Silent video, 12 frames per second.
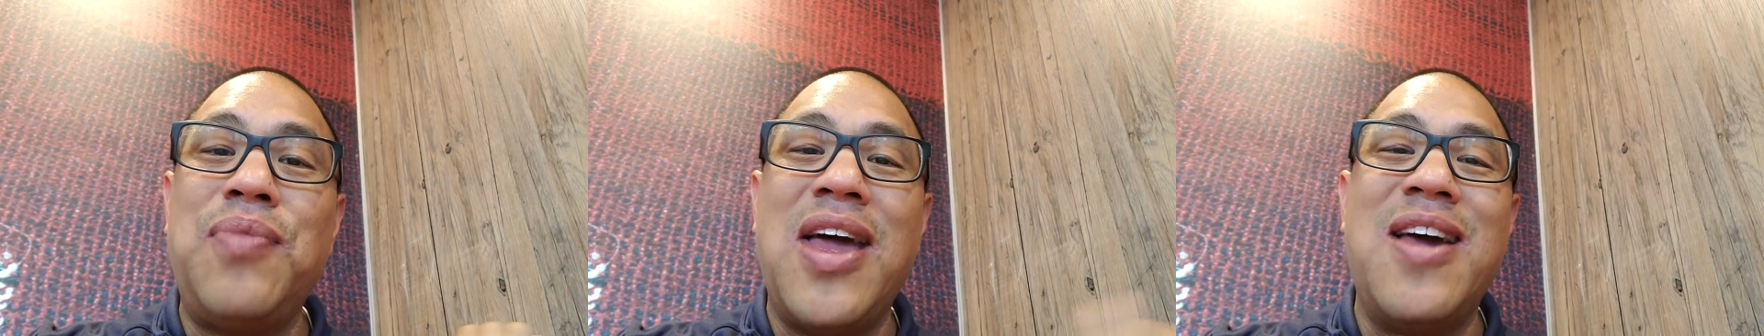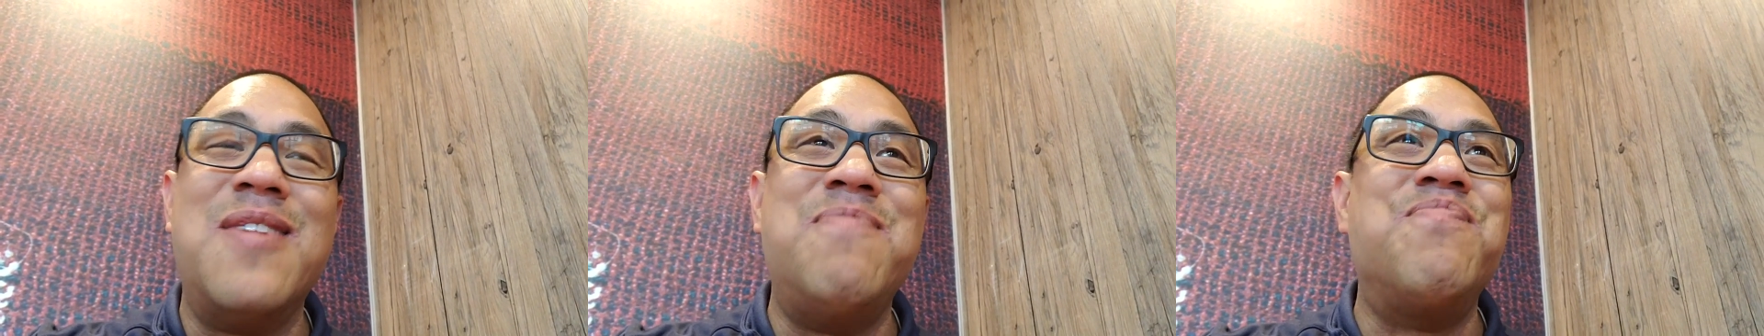
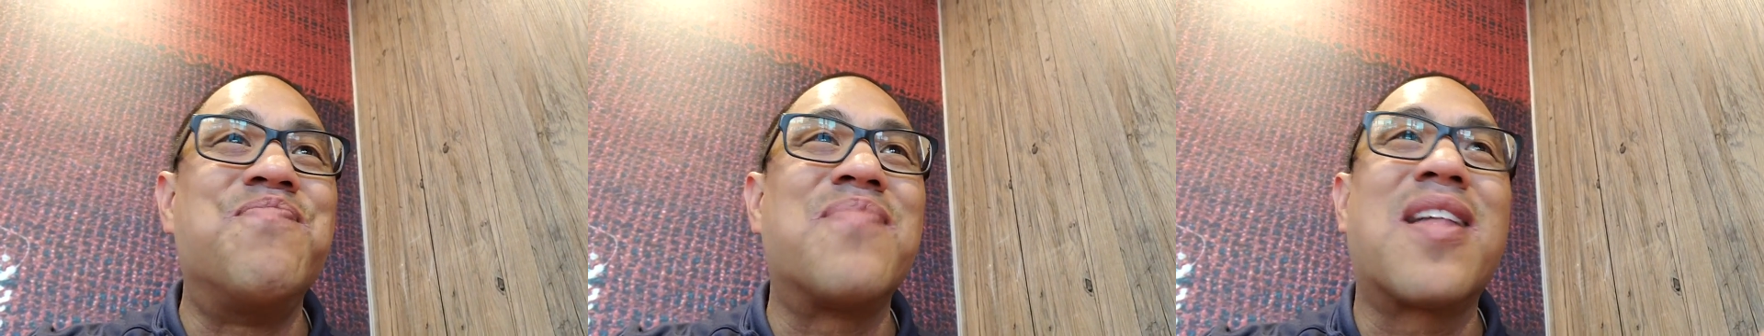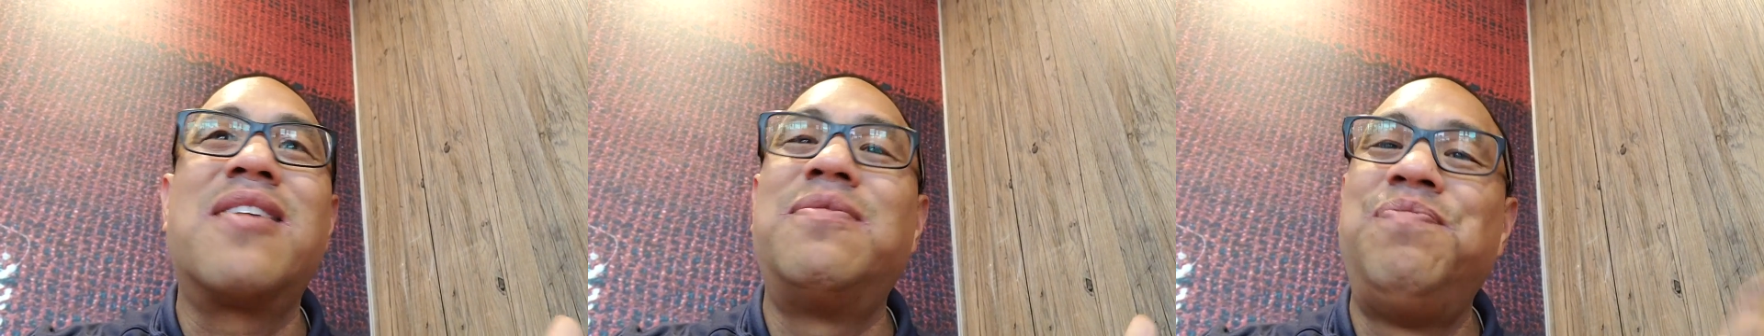and
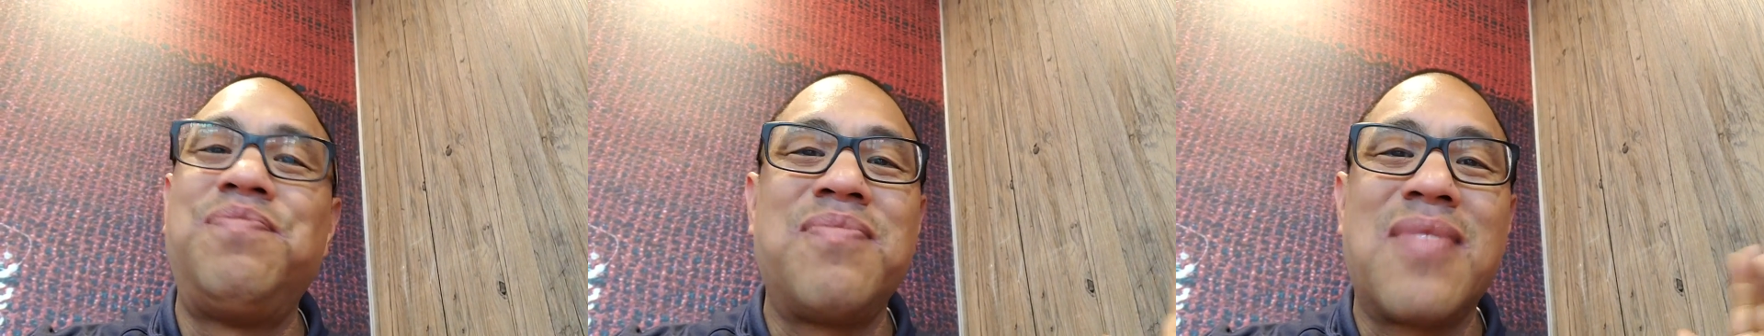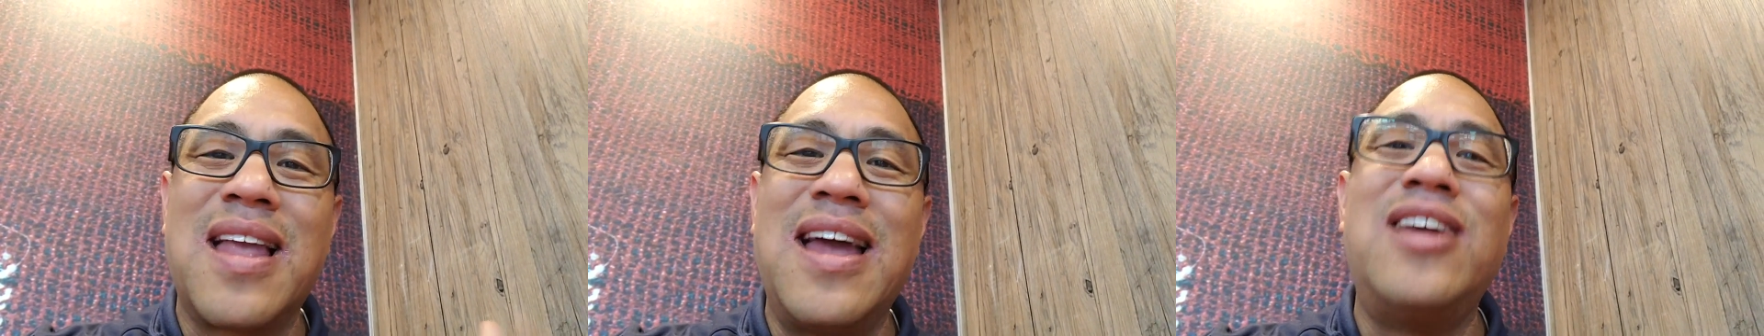
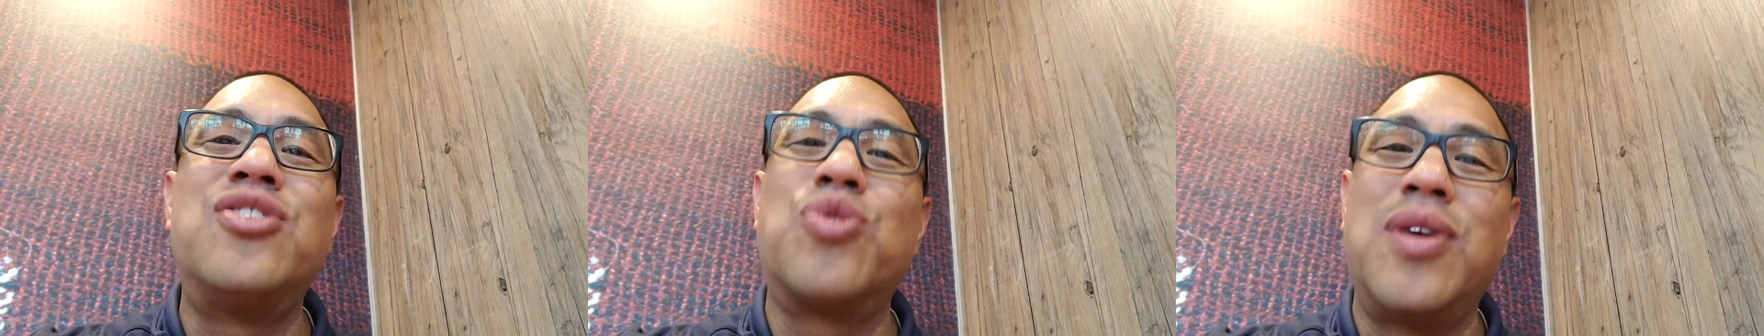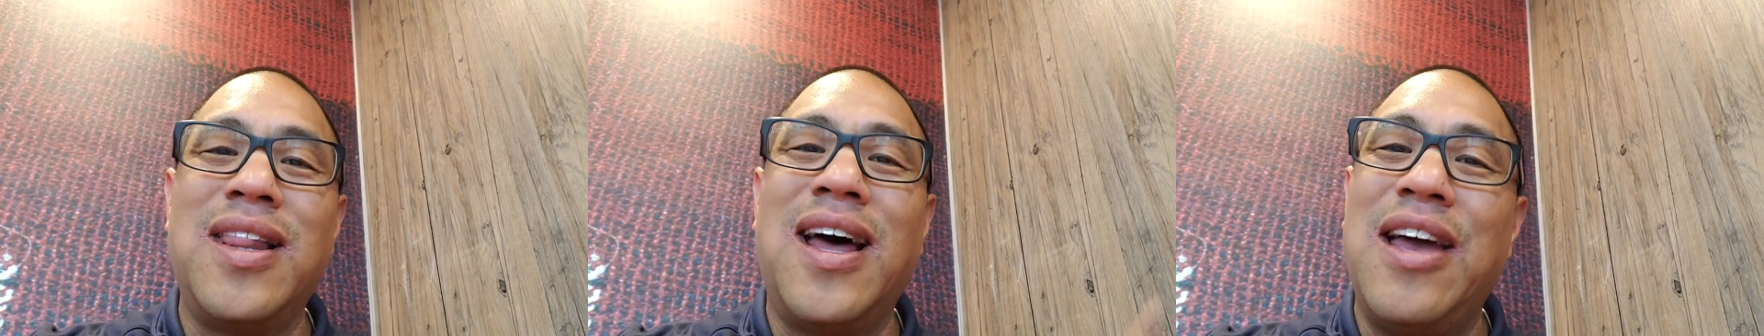
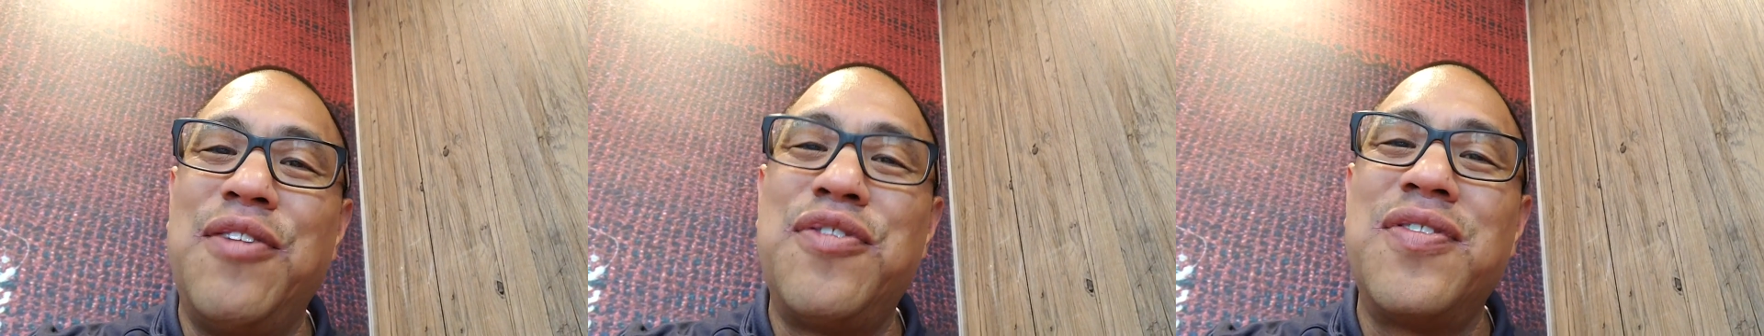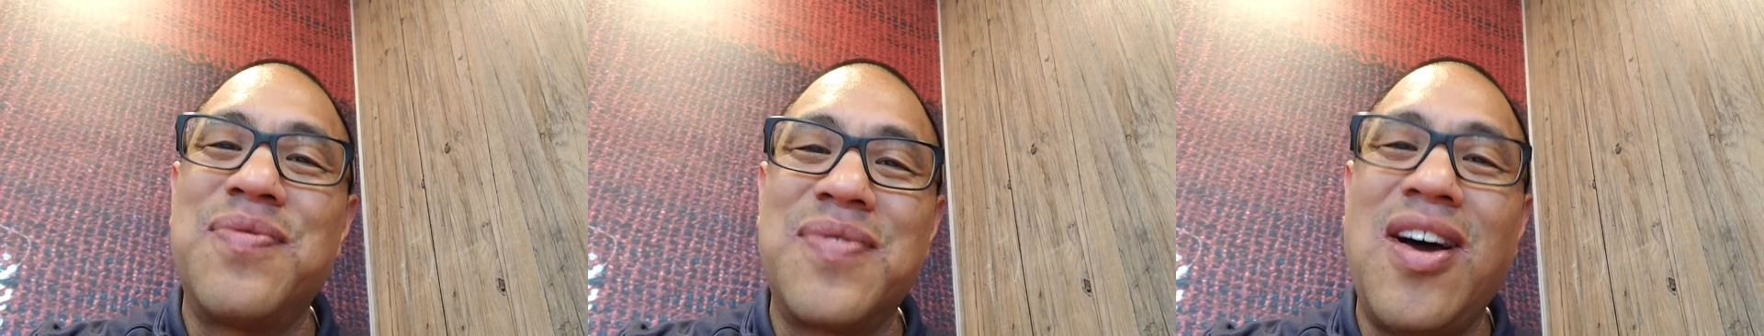enjoy life.
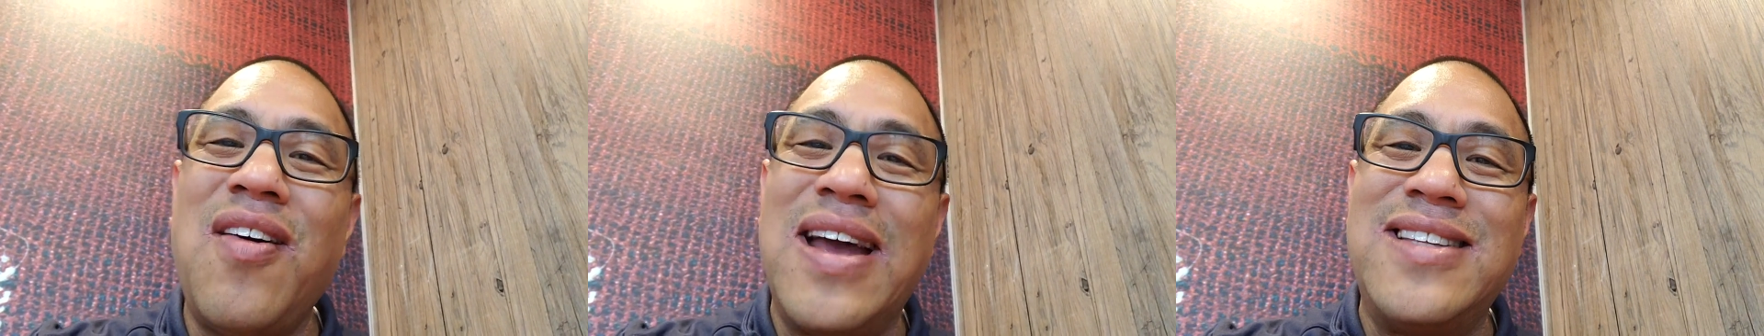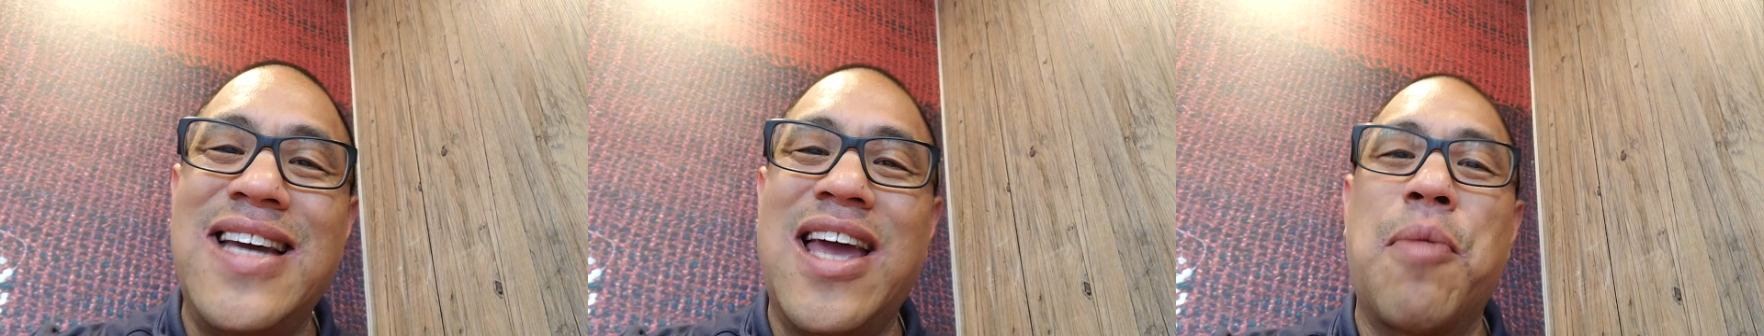All right, take